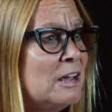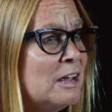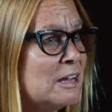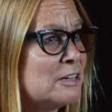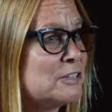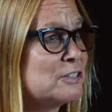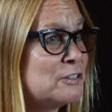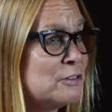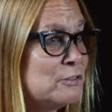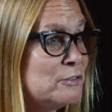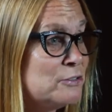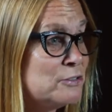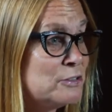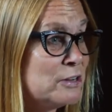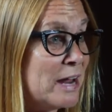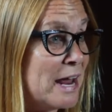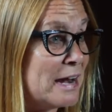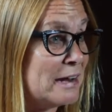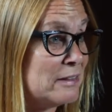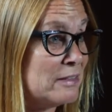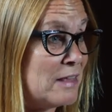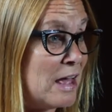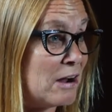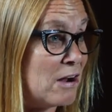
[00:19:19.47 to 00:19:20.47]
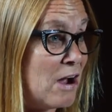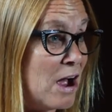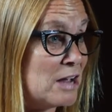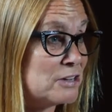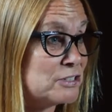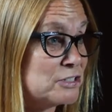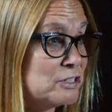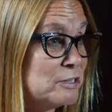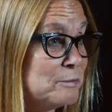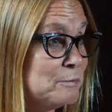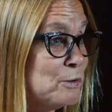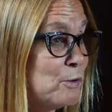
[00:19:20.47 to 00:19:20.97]
as soon as you get in that
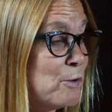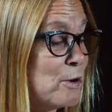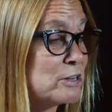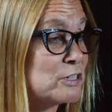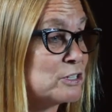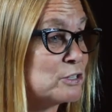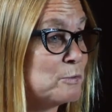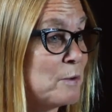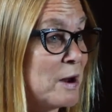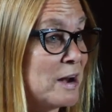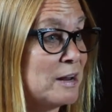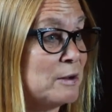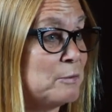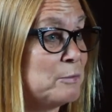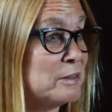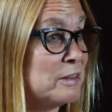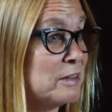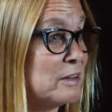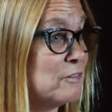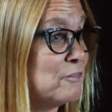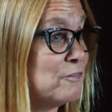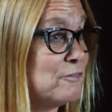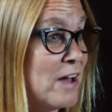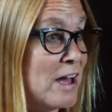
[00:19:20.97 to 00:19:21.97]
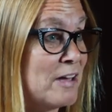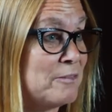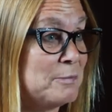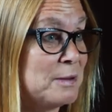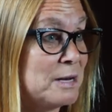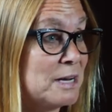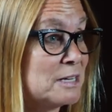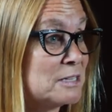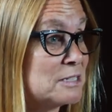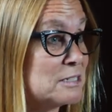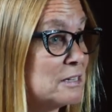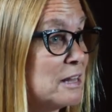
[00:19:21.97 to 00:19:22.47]
costume, you are sweating within 5
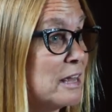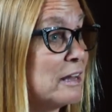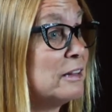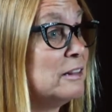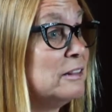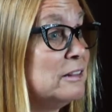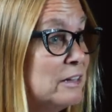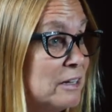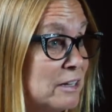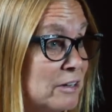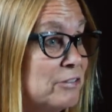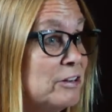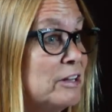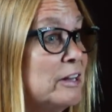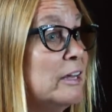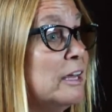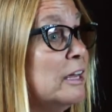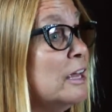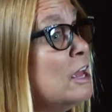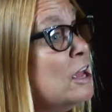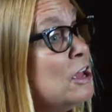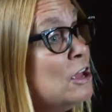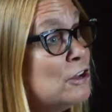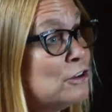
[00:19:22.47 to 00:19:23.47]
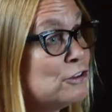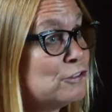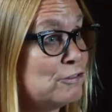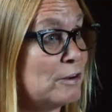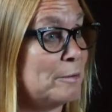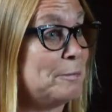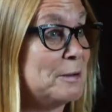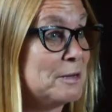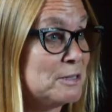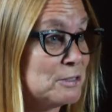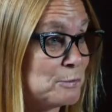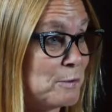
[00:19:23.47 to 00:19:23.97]
minutes, like literally
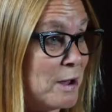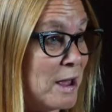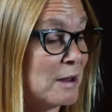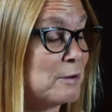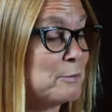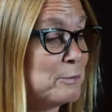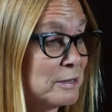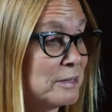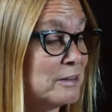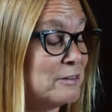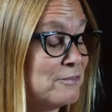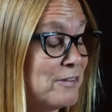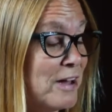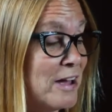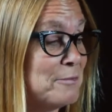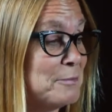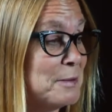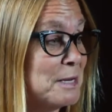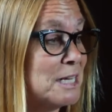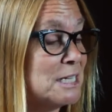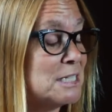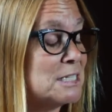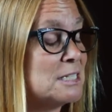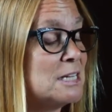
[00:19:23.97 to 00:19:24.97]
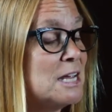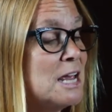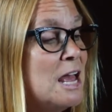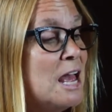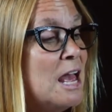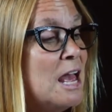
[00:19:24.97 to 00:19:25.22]
dripping sweat within 5 minutes.